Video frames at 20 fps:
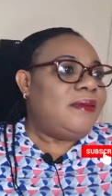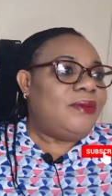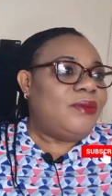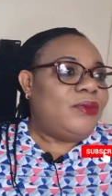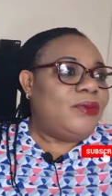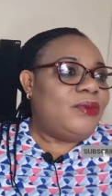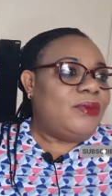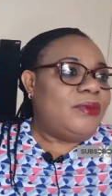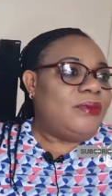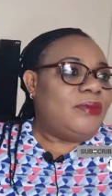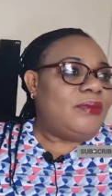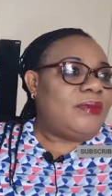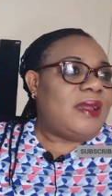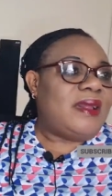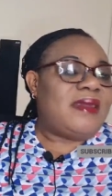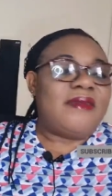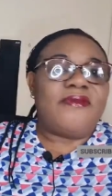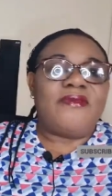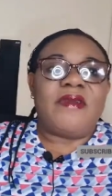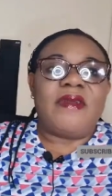You know,
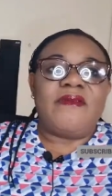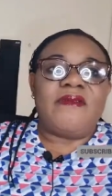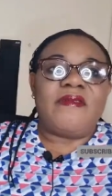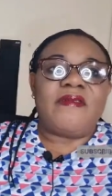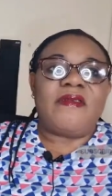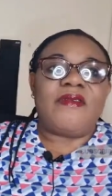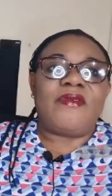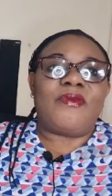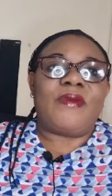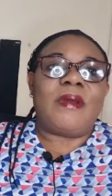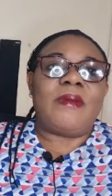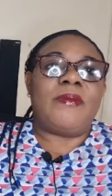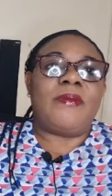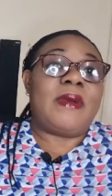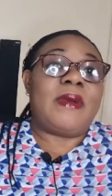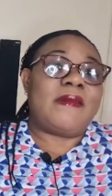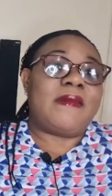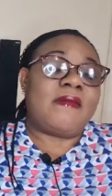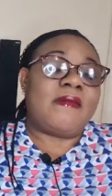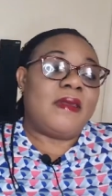there are different reasons why
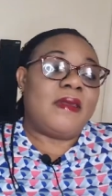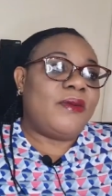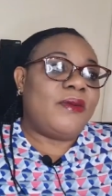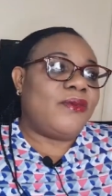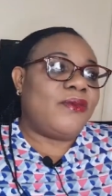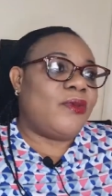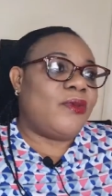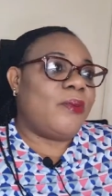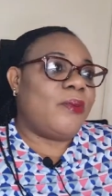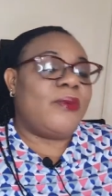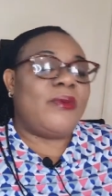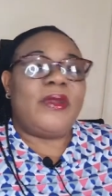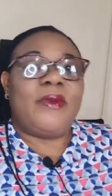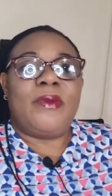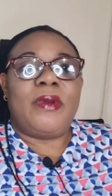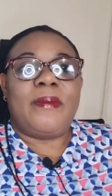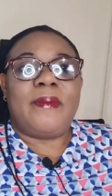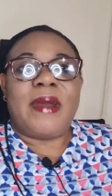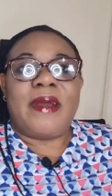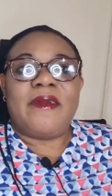people are single. Some people,
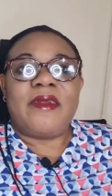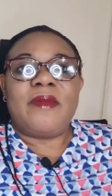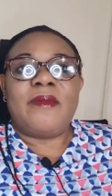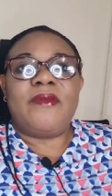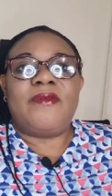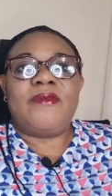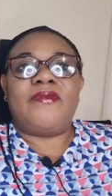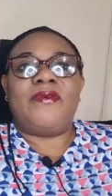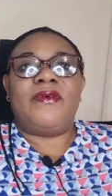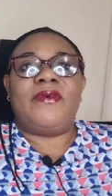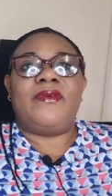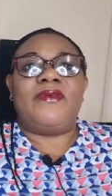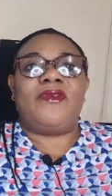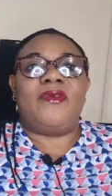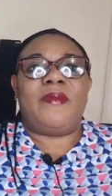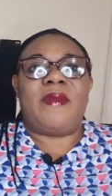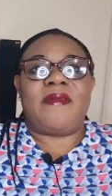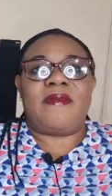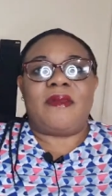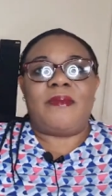they were married before.
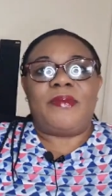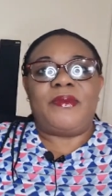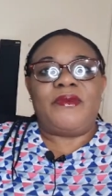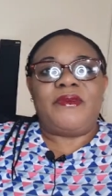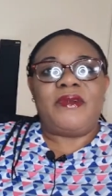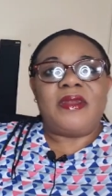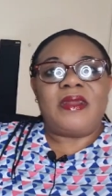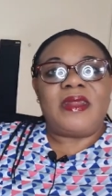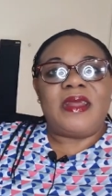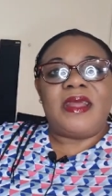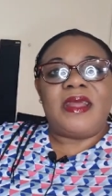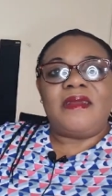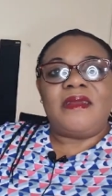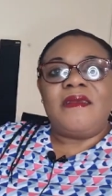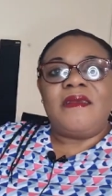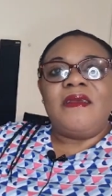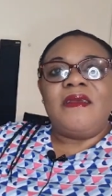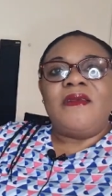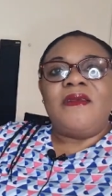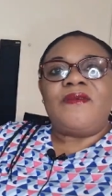Some are
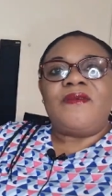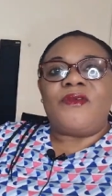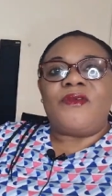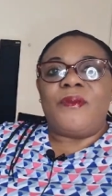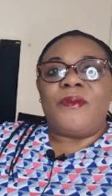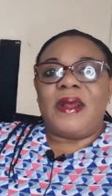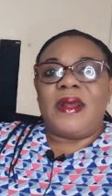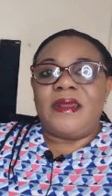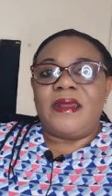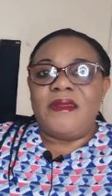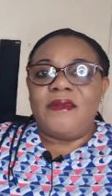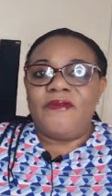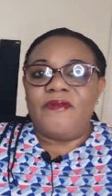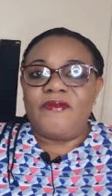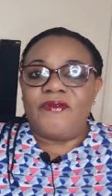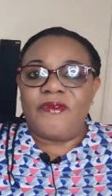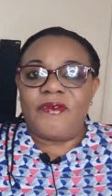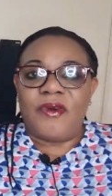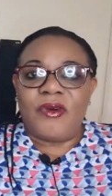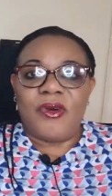separated. Some are
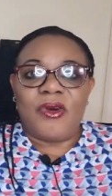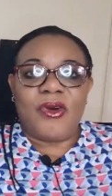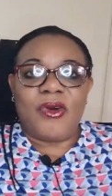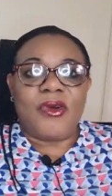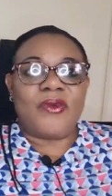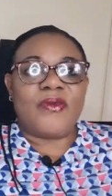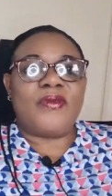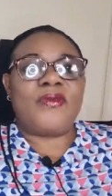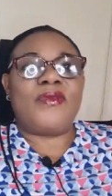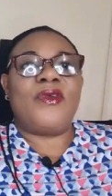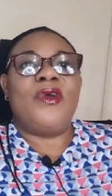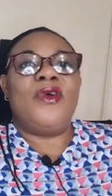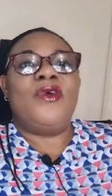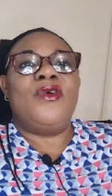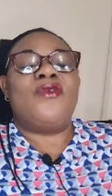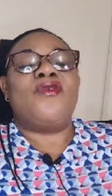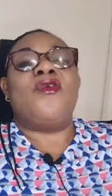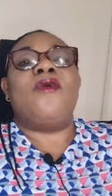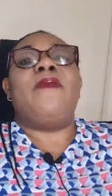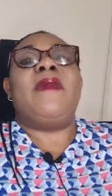divorced.
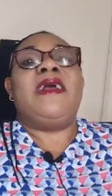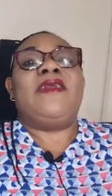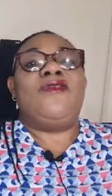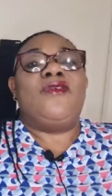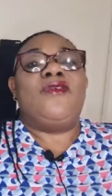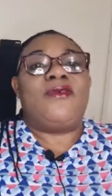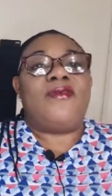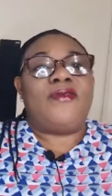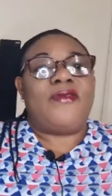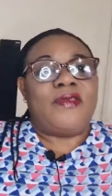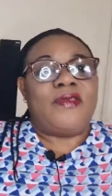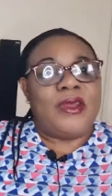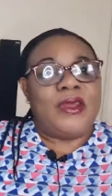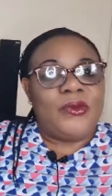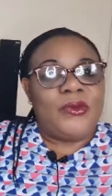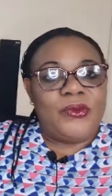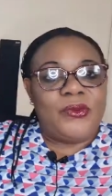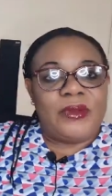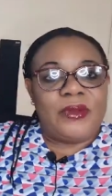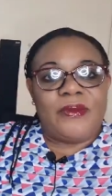Some are just
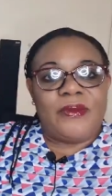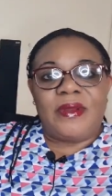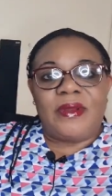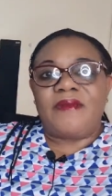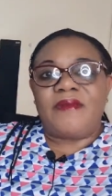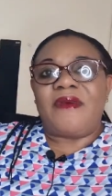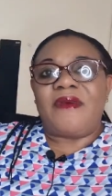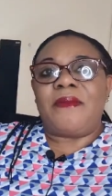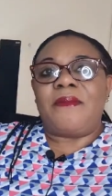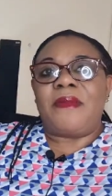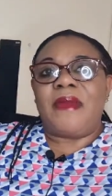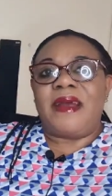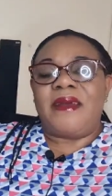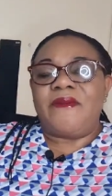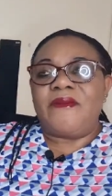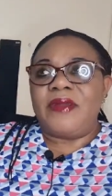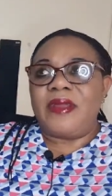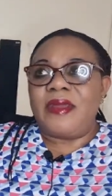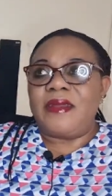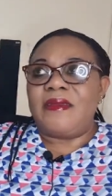single. They were never
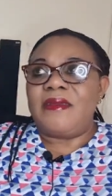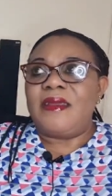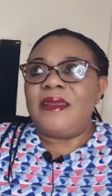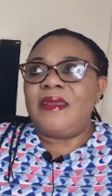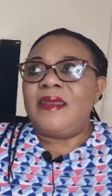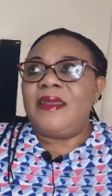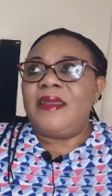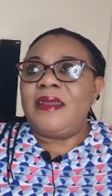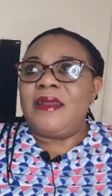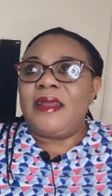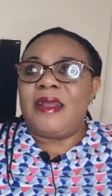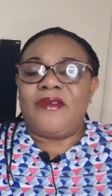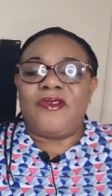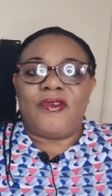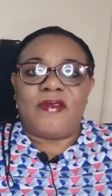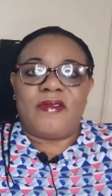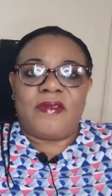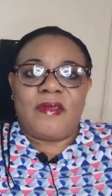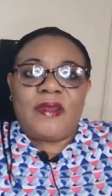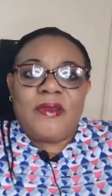married. They're
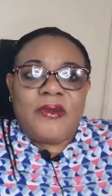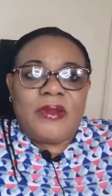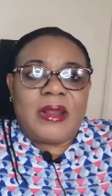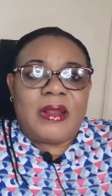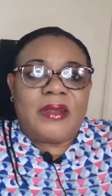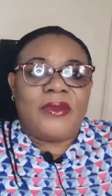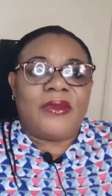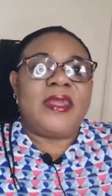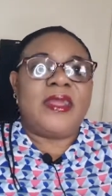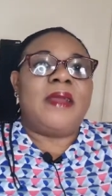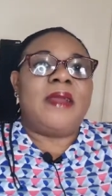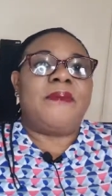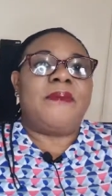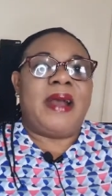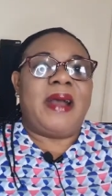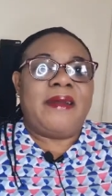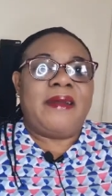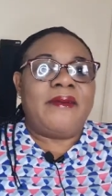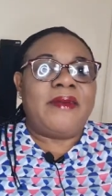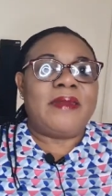just single. They're not yet
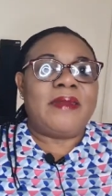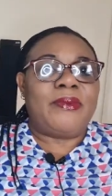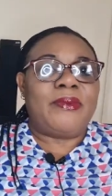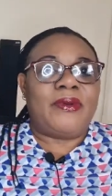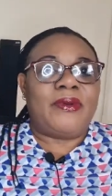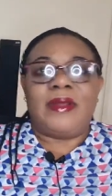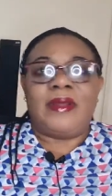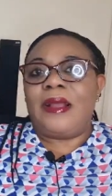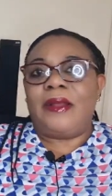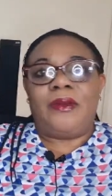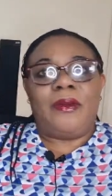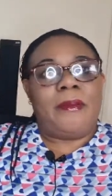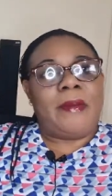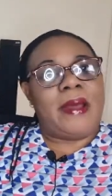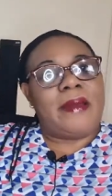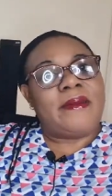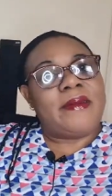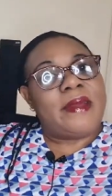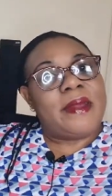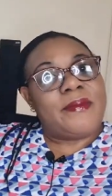married because they cannot
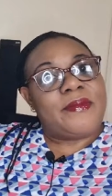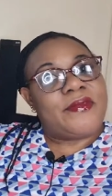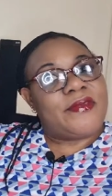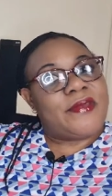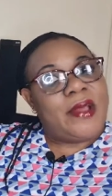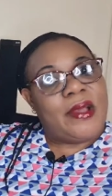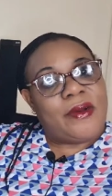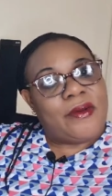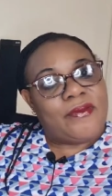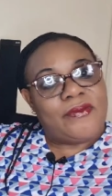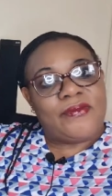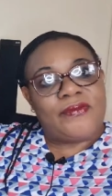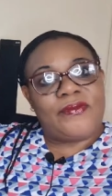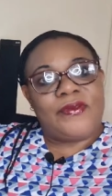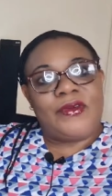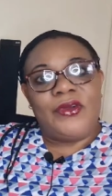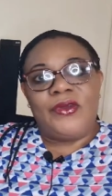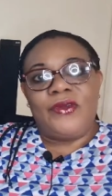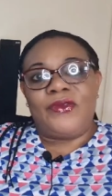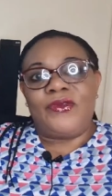marry
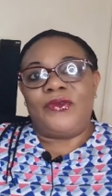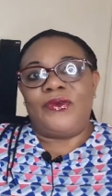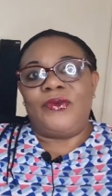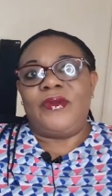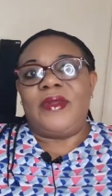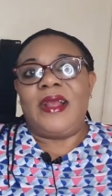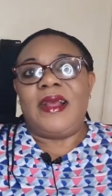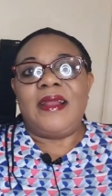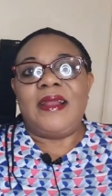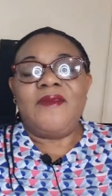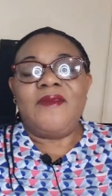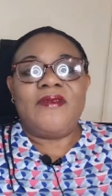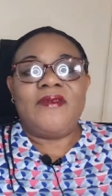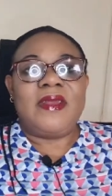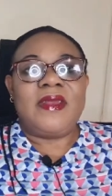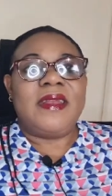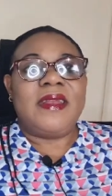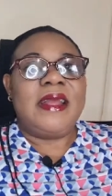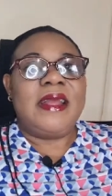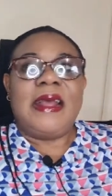themselves. So they are
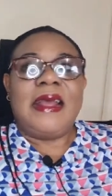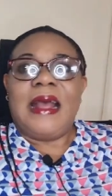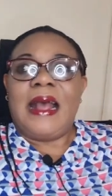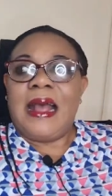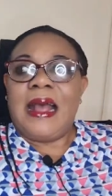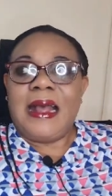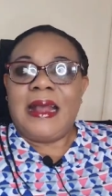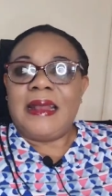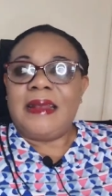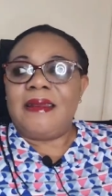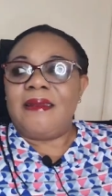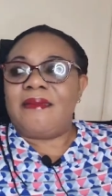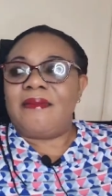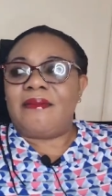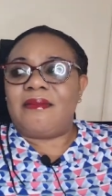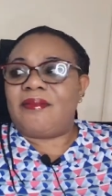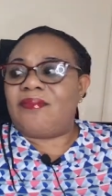living and